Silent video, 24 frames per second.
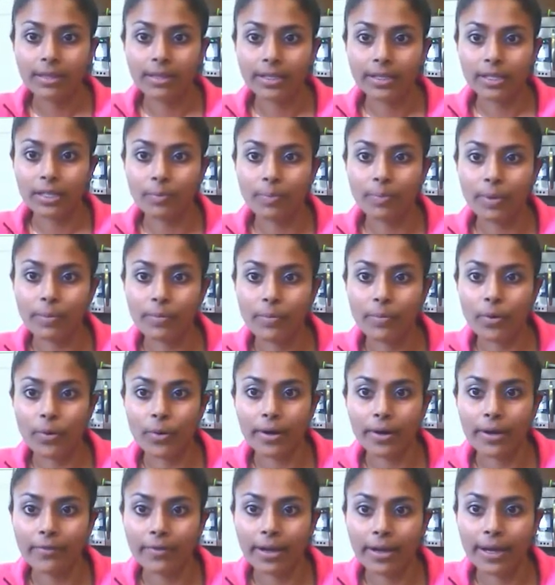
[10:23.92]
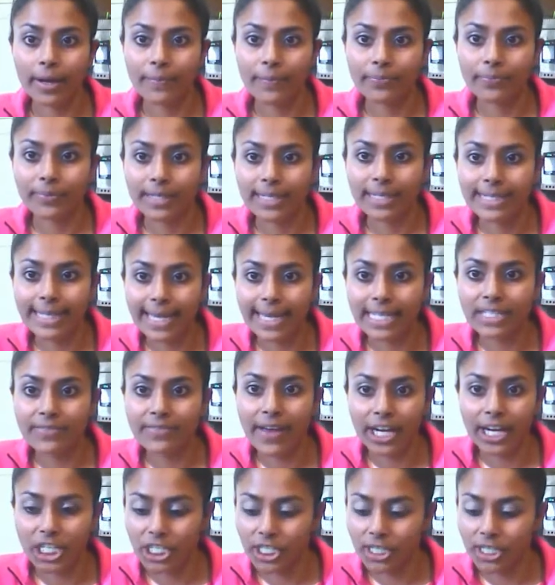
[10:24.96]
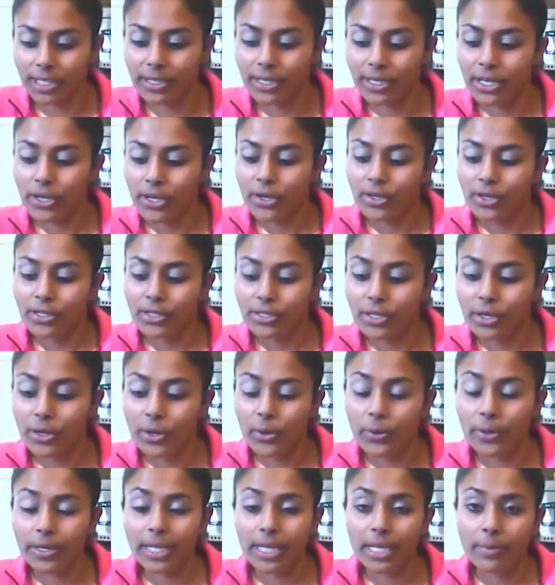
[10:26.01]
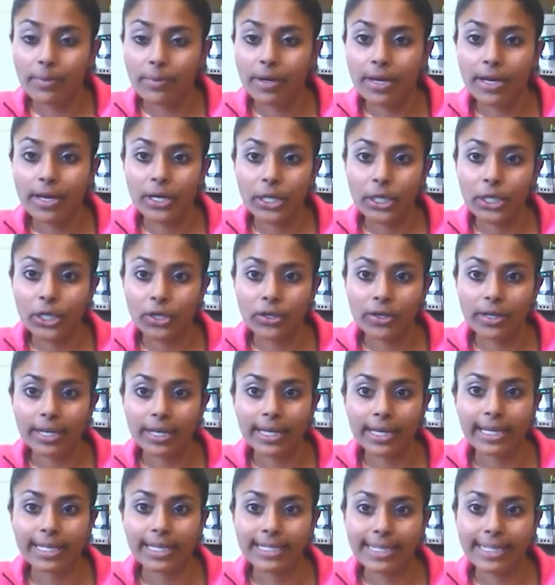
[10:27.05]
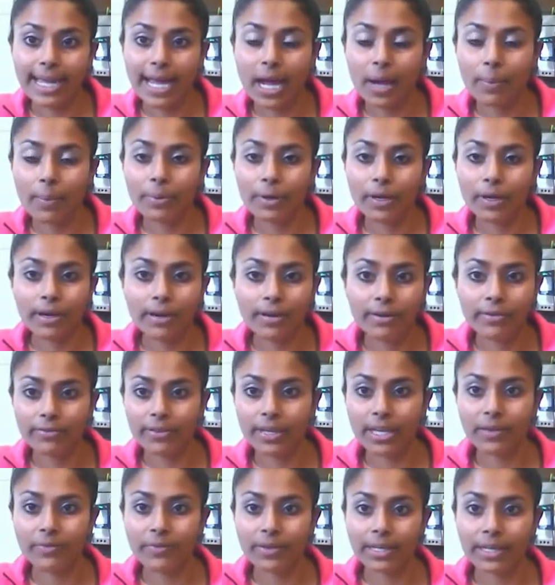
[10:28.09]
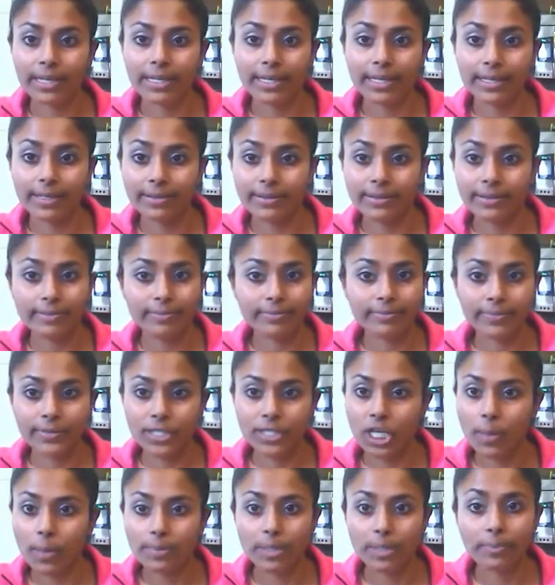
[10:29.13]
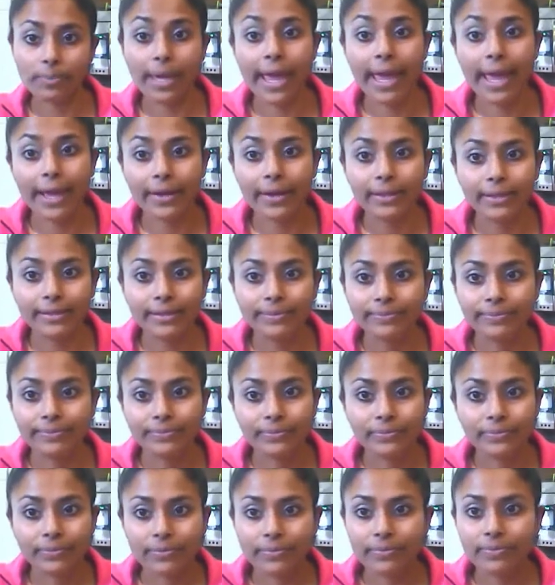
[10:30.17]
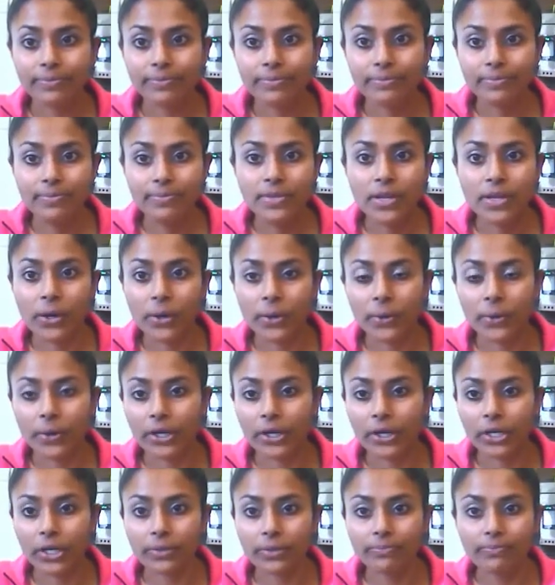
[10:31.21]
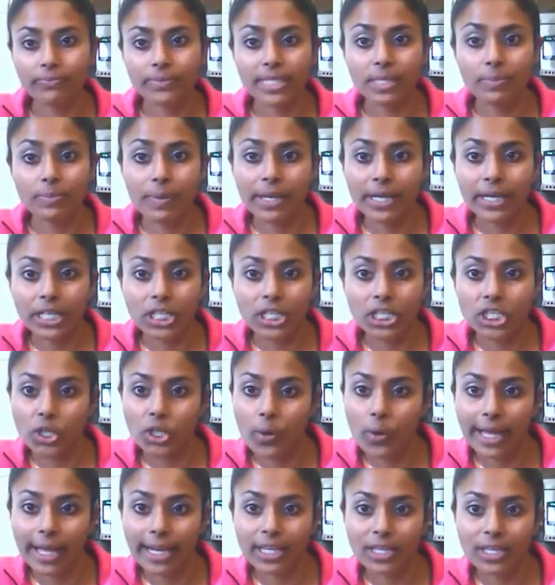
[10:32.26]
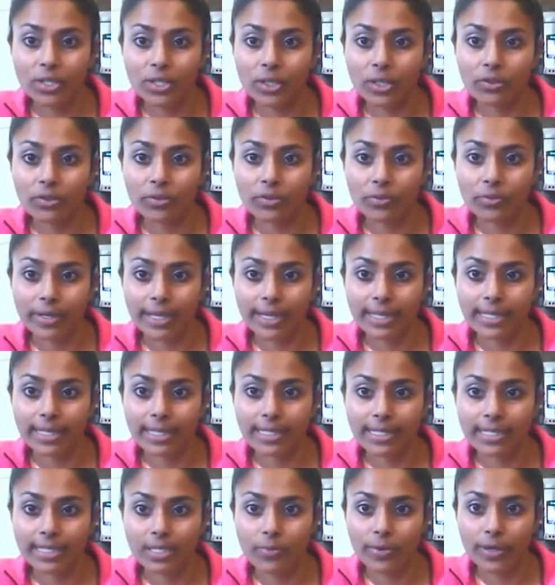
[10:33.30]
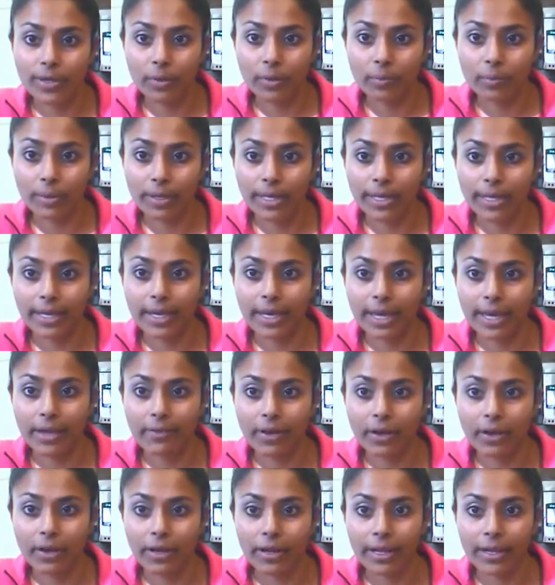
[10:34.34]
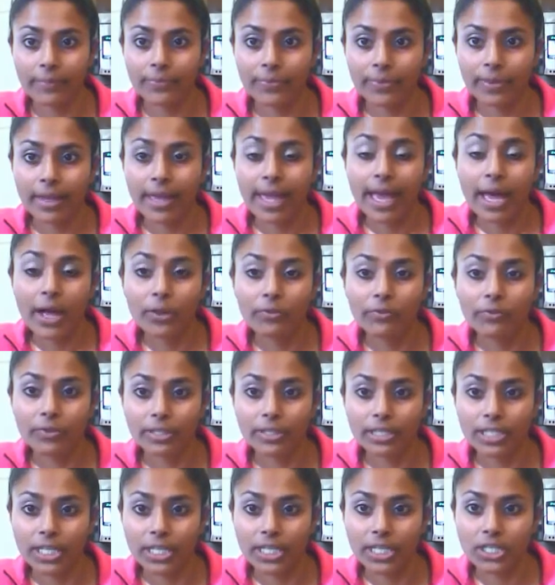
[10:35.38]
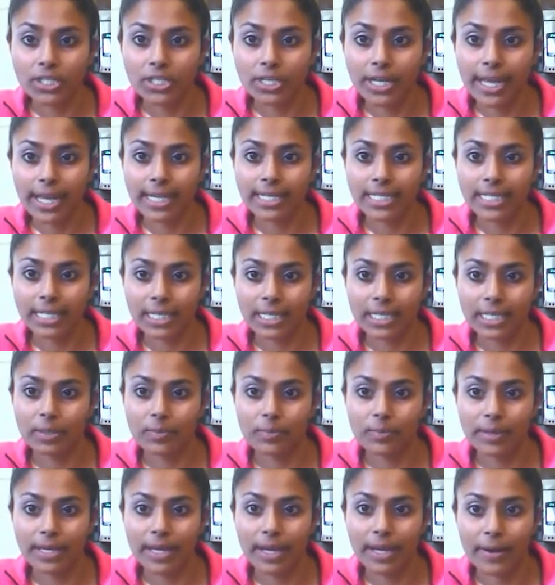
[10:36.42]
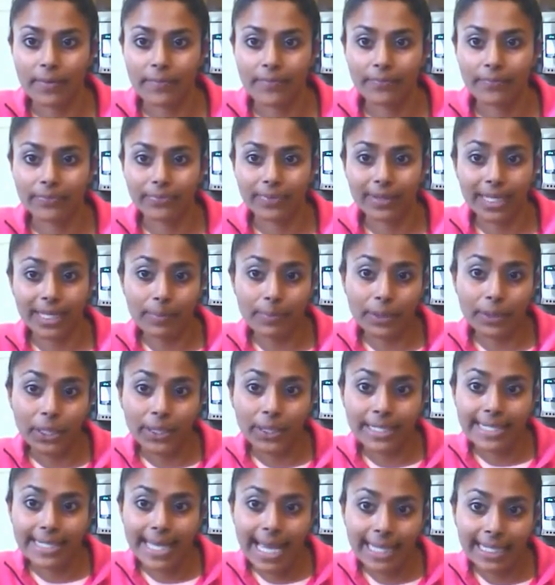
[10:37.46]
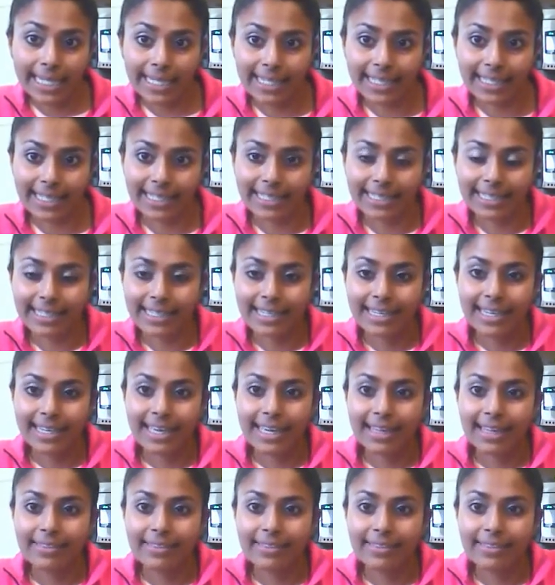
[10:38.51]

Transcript: a little bit more of a satisfaction. So keema curry on top of even chopped up kale or spinach or any sort of greens will be a very helpful dish. And it could be a keema curry salad, and